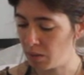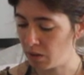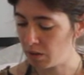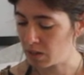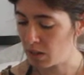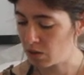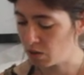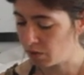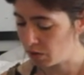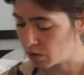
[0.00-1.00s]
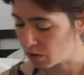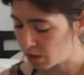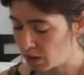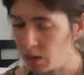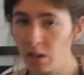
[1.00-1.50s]
manifestation if you're
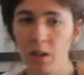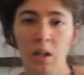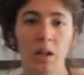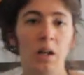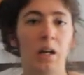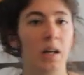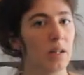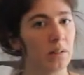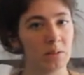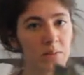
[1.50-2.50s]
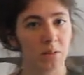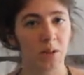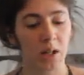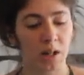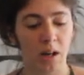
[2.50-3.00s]
interested in
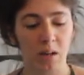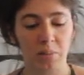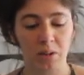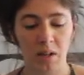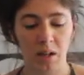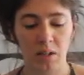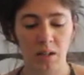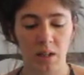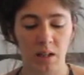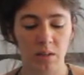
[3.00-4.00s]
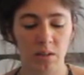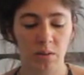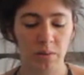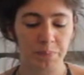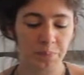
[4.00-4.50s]
looking that up and kind of digging into it.